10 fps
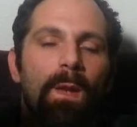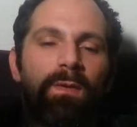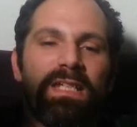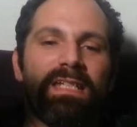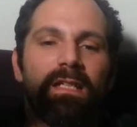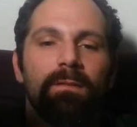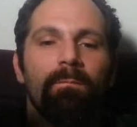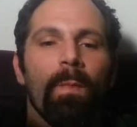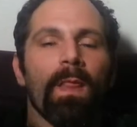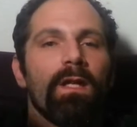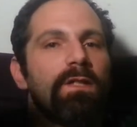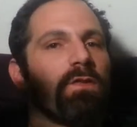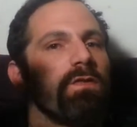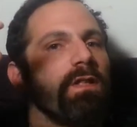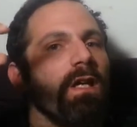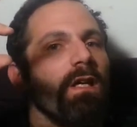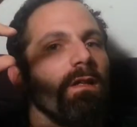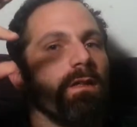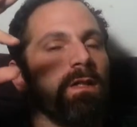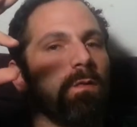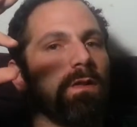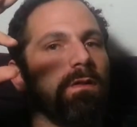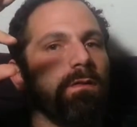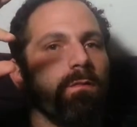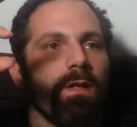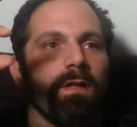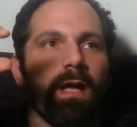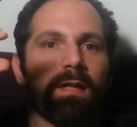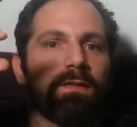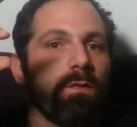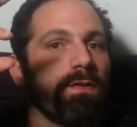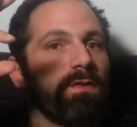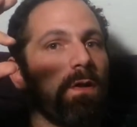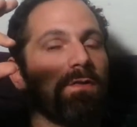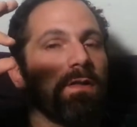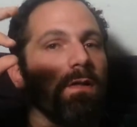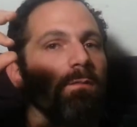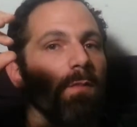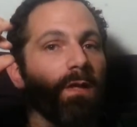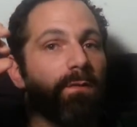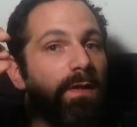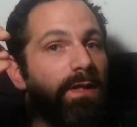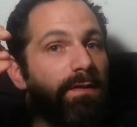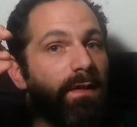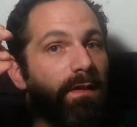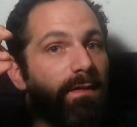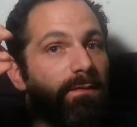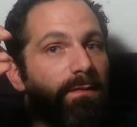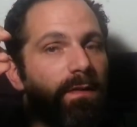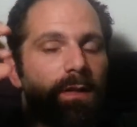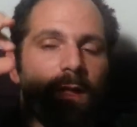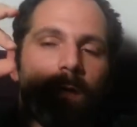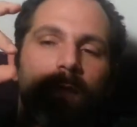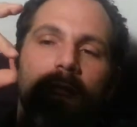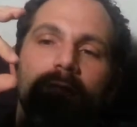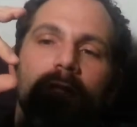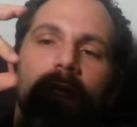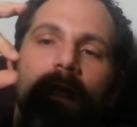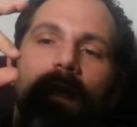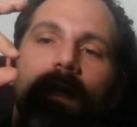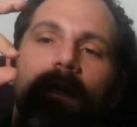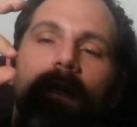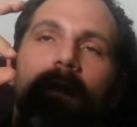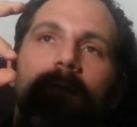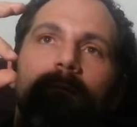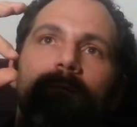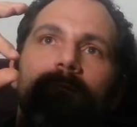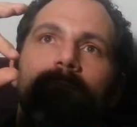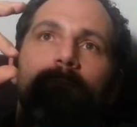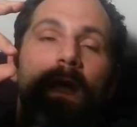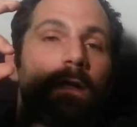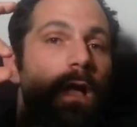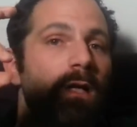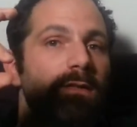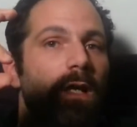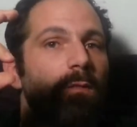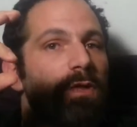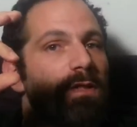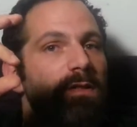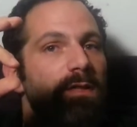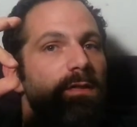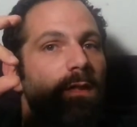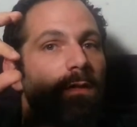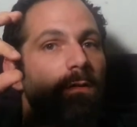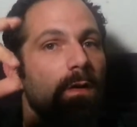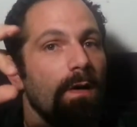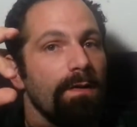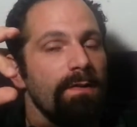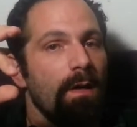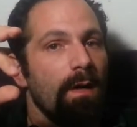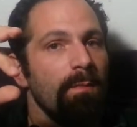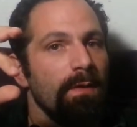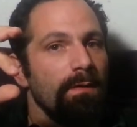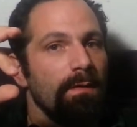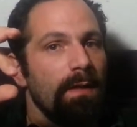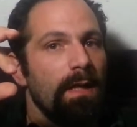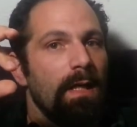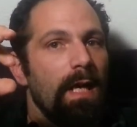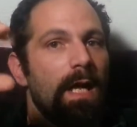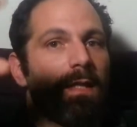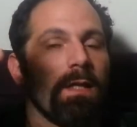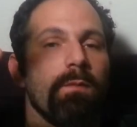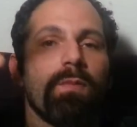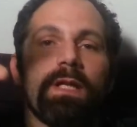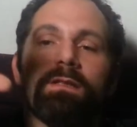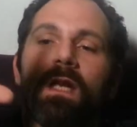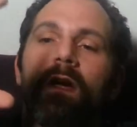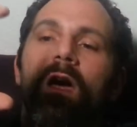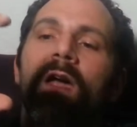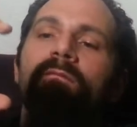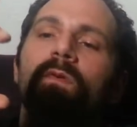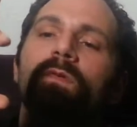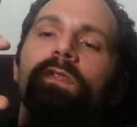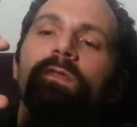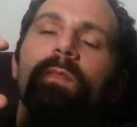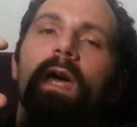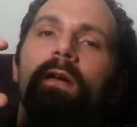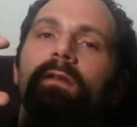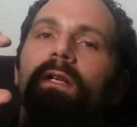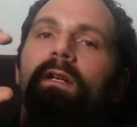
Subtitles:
What he did is, using a liquid with an acid or a salt in it, made it very conductive. Placed a metal oxide, which is an insulator, on the top, and then placed a high voltage battery